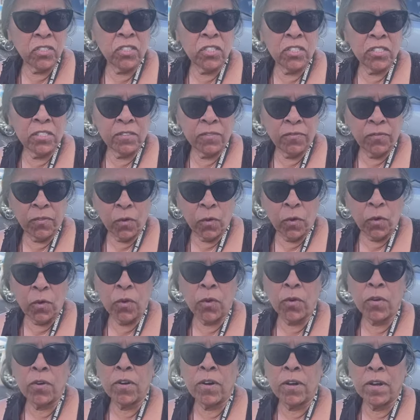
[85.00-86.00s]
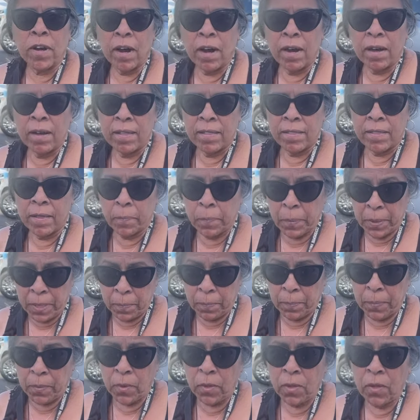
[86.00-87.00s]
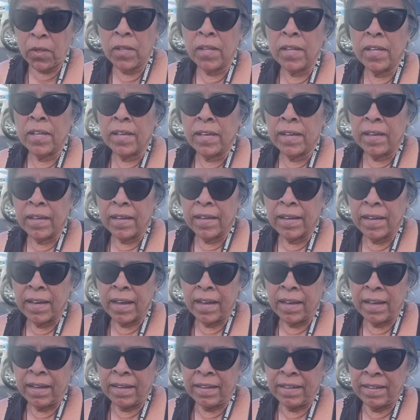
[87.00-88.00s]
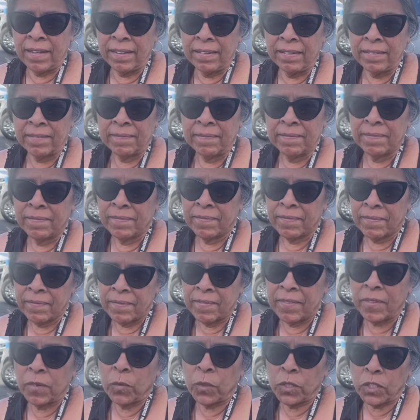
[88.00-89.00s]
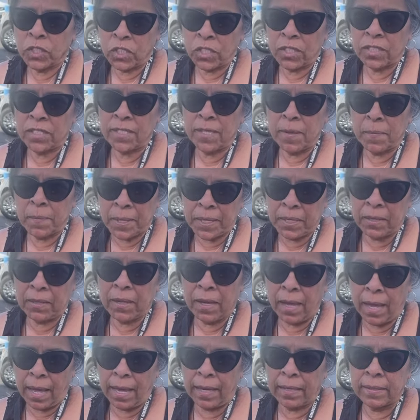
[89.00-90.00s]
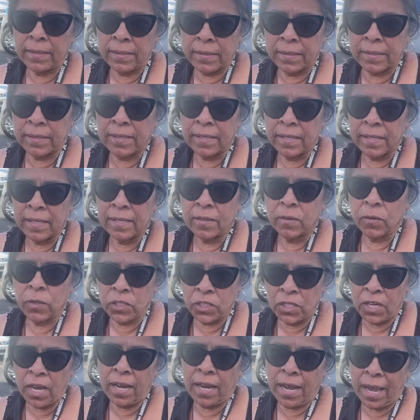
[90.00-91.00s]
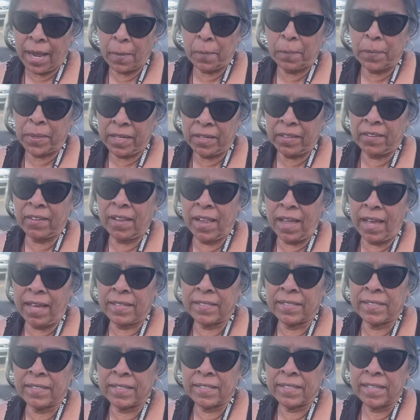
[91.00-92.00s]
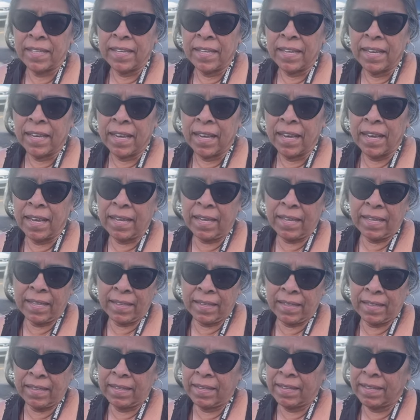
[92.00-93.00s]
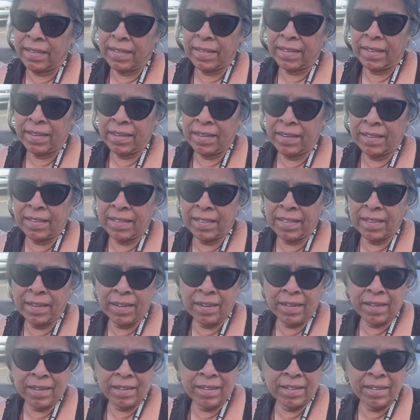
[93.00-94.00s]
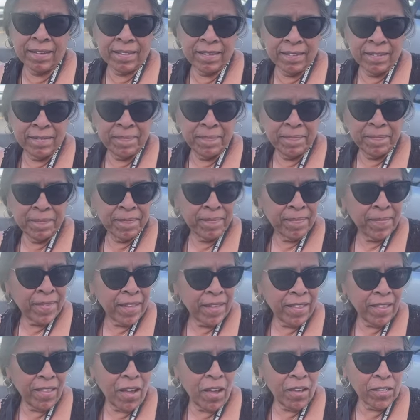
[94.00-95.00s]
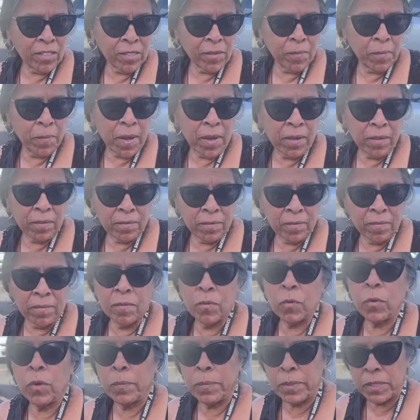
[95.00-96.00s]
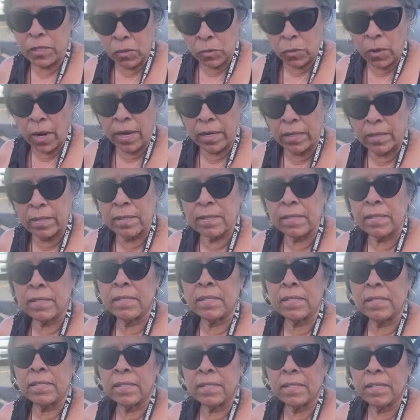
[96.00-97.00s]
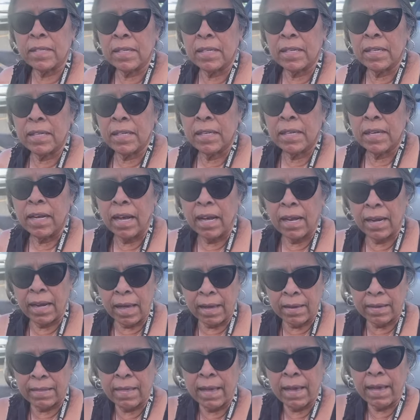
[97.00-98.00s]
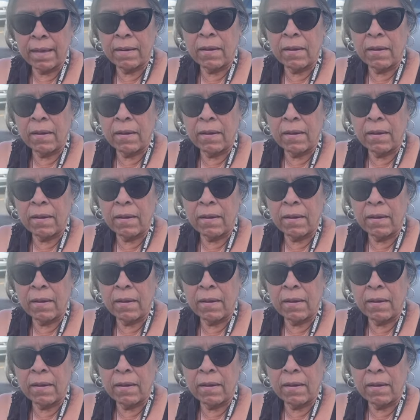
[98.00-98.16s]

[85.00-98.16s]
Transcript: she's for the people, um, which is the middle class, which I am middle class, and the laws about women's rights. I like that